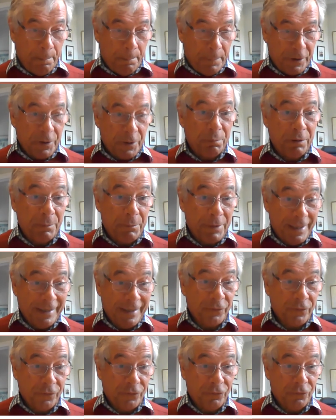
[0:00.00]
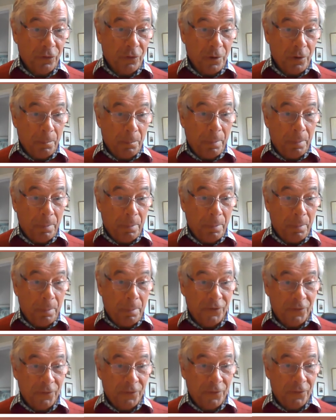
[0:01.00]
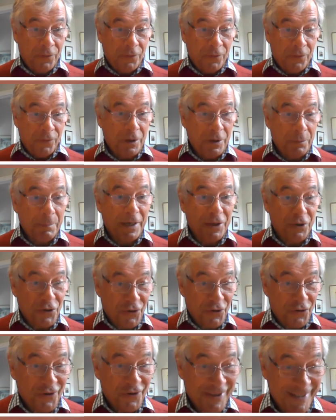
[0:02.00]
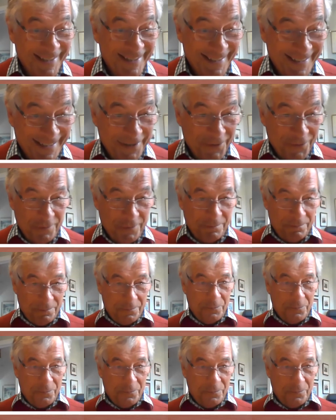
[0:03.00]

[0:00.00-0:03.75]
But the Premier League is a stronger place for having Manchester City in it